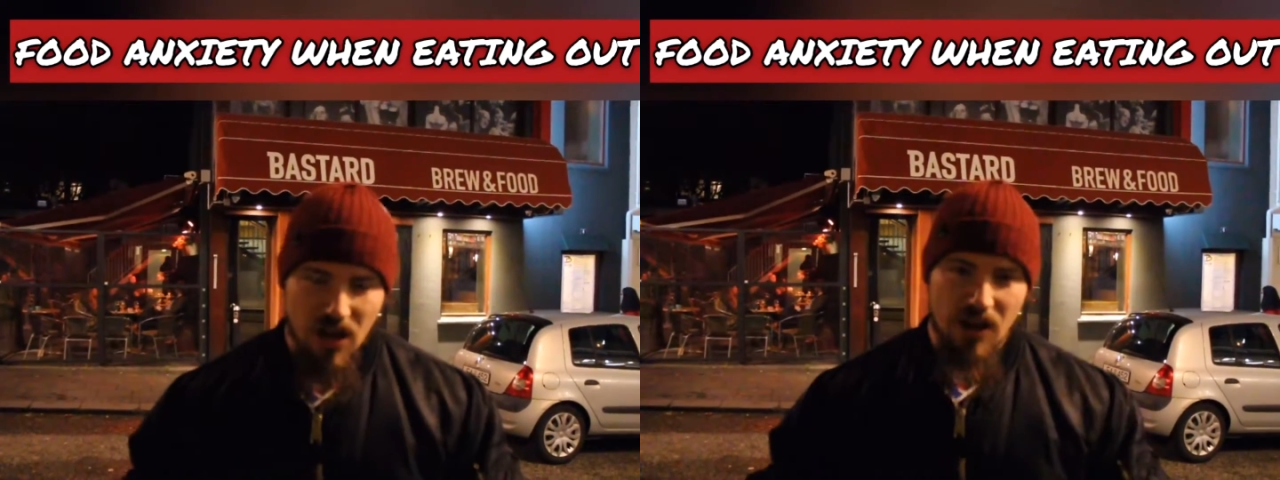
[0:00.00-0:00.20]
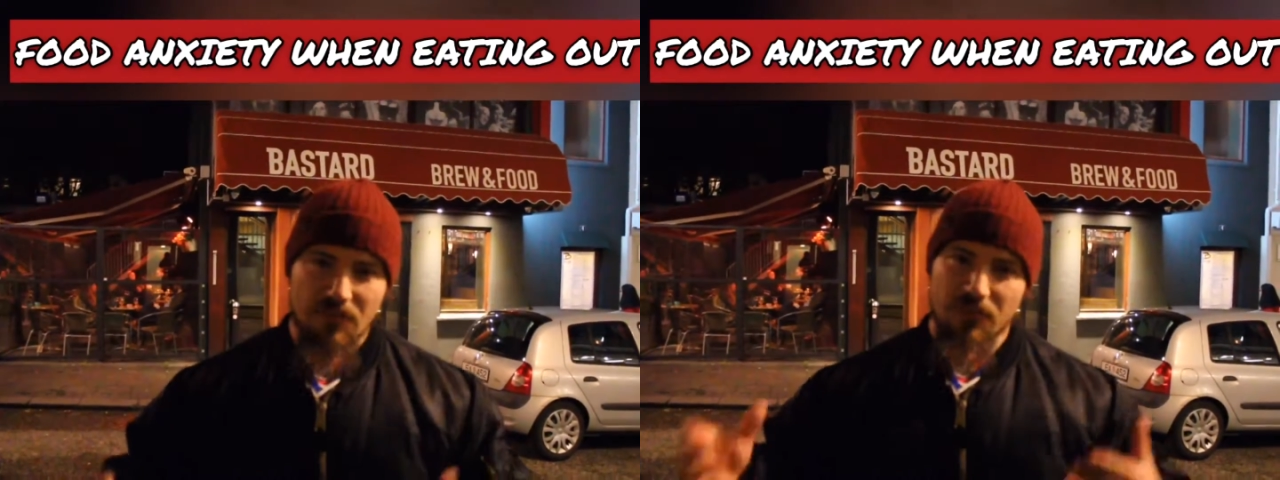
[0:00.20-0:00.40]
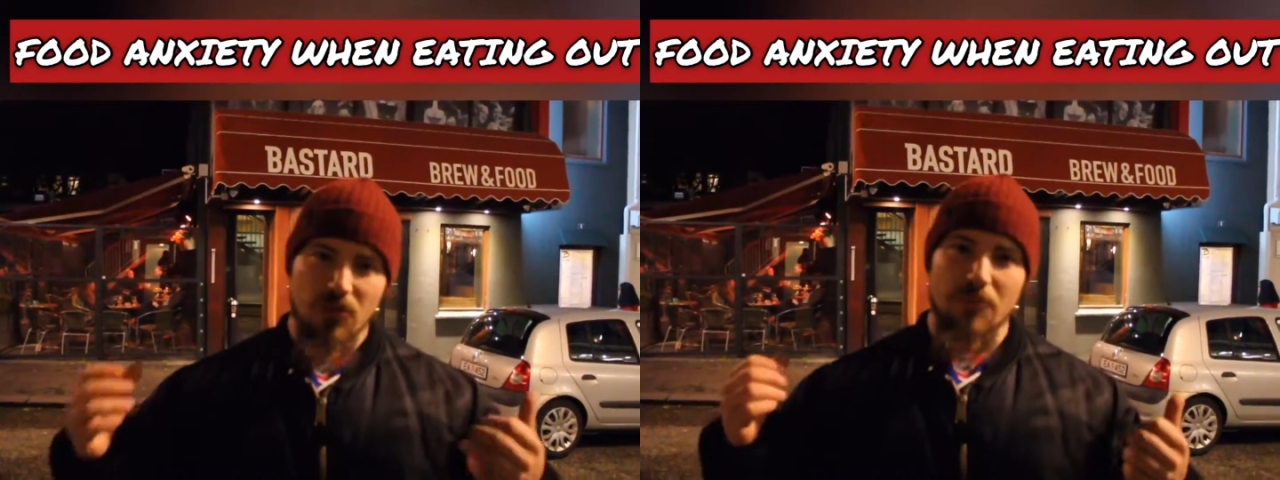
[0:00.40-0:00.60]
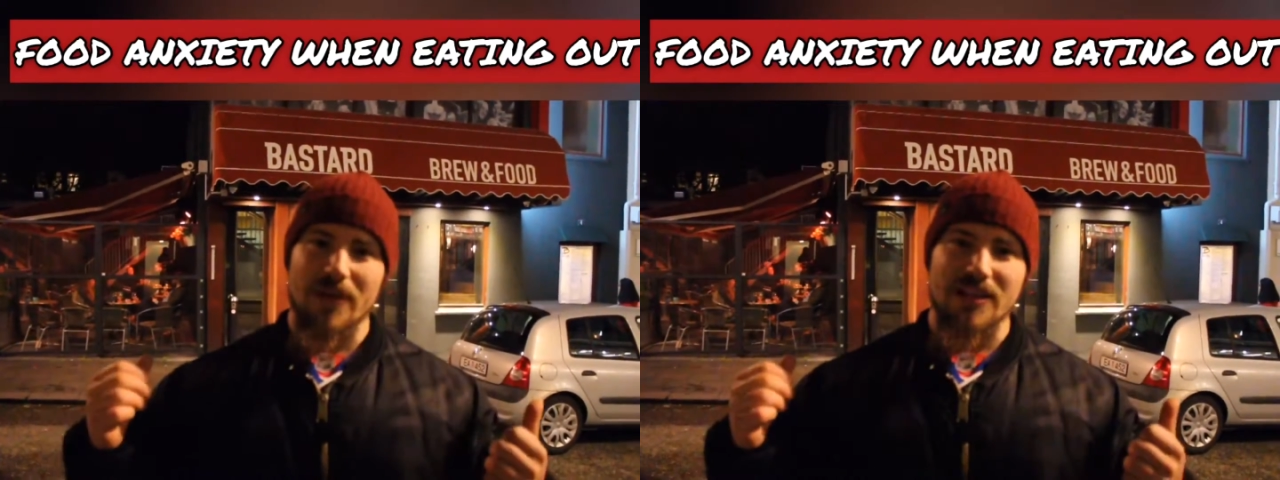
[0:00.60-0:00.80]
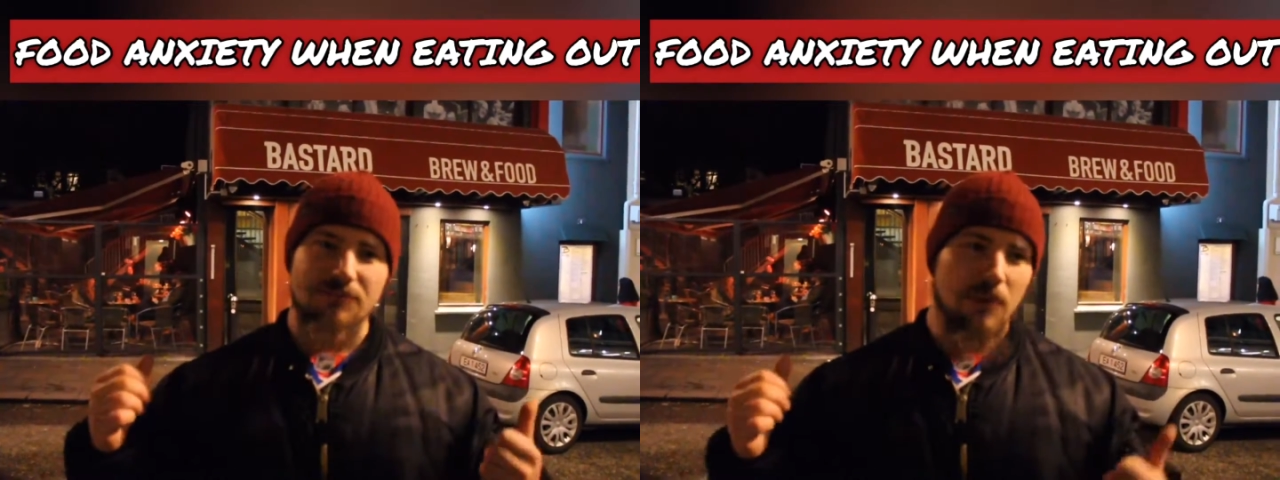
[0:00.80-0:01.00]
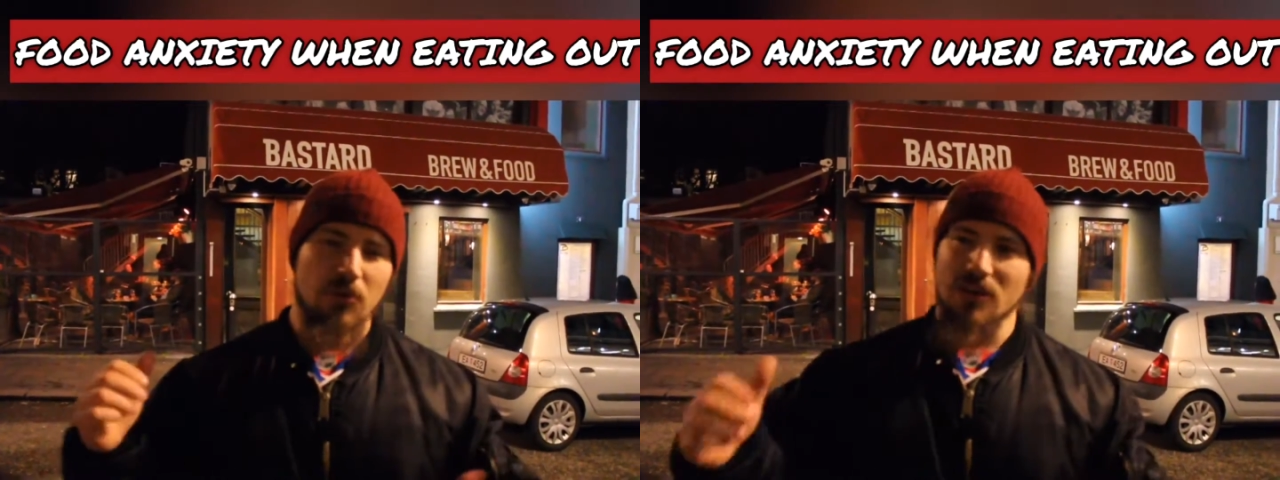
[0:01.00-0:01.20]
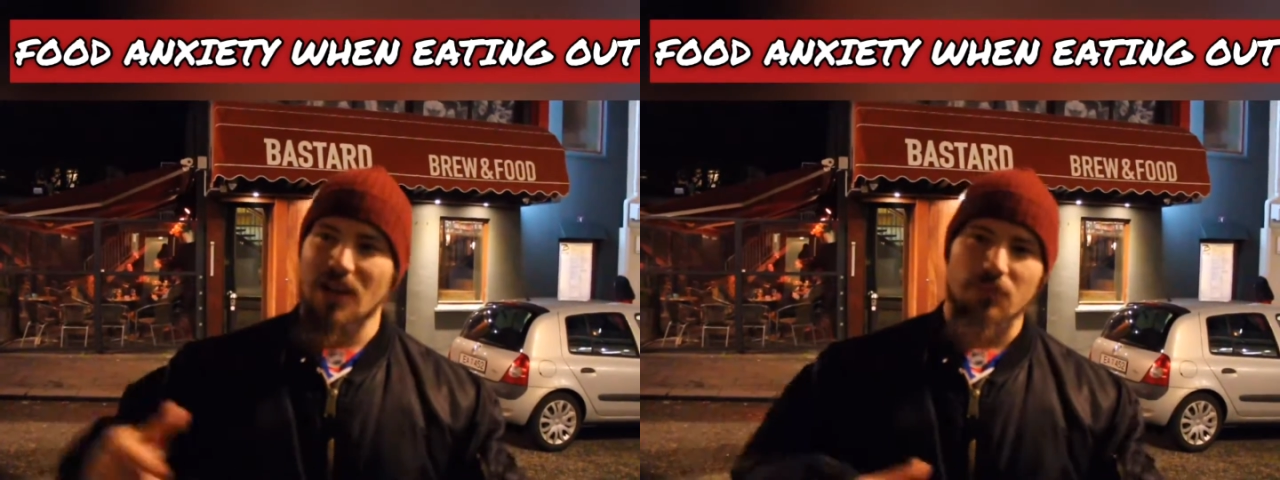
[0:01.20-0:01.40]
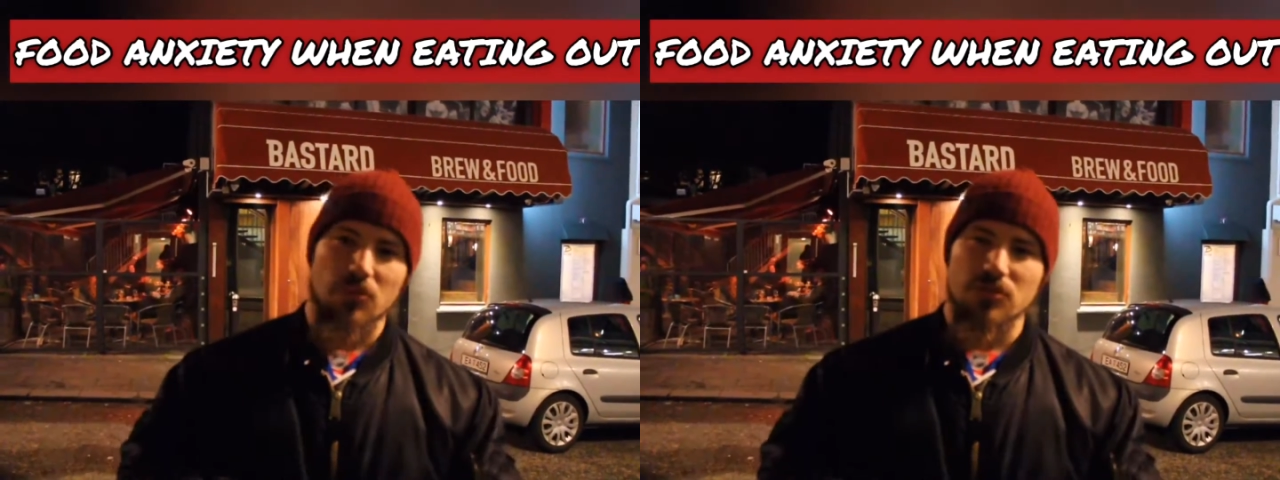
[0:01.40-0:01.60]
I'm gonna have a few beers, but I'm only
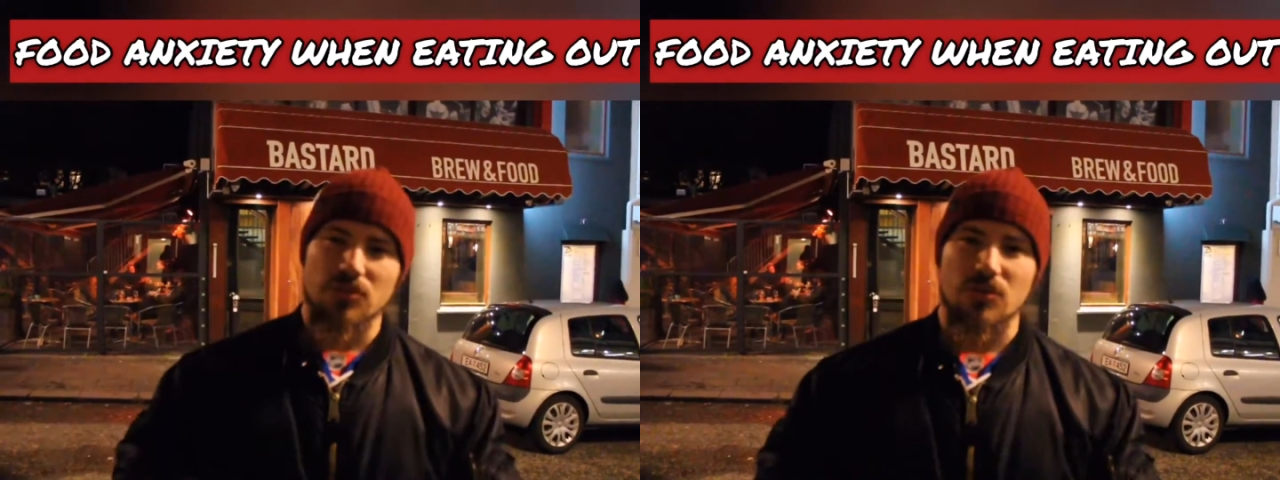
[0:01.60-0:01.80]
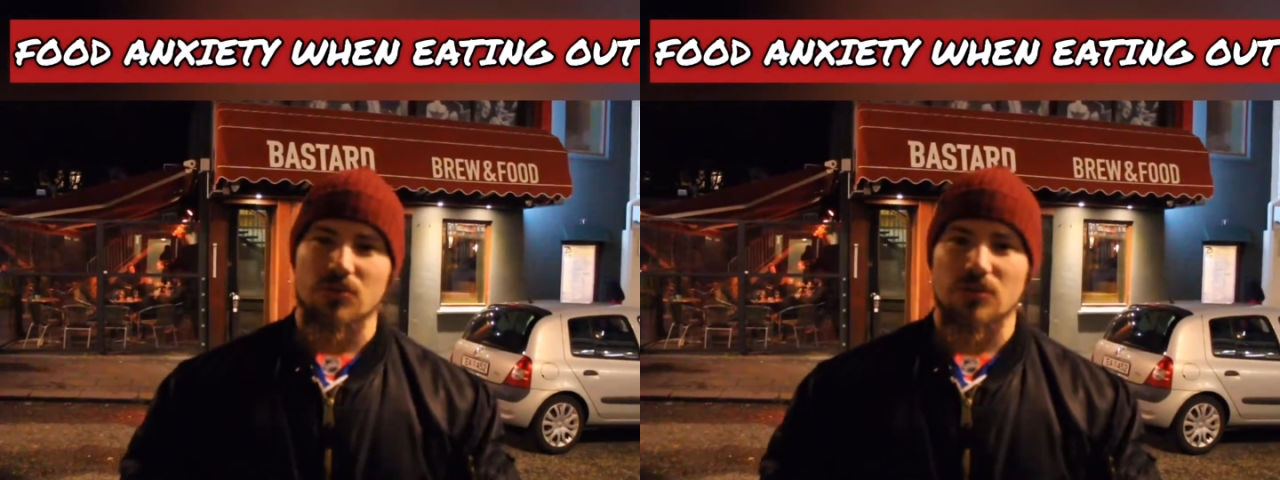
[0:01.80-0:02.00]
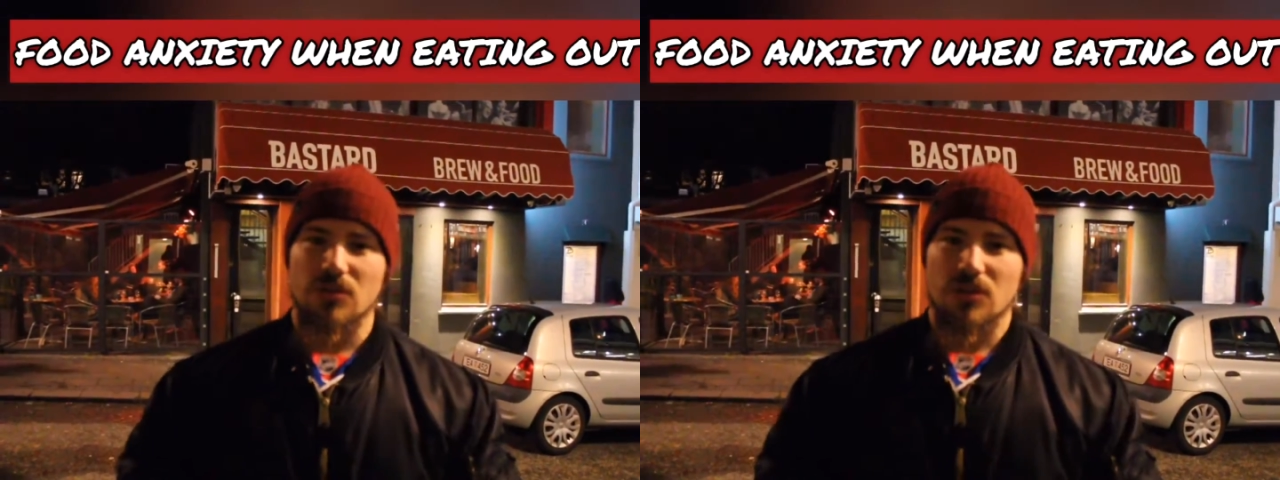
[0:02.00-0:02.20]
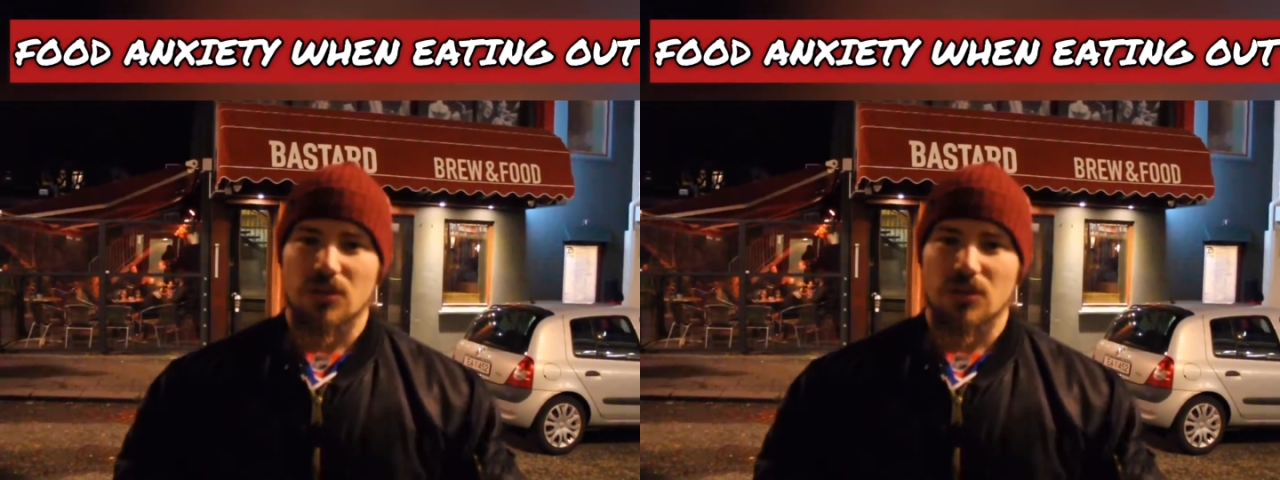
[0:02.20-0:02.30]
gonna have one or two,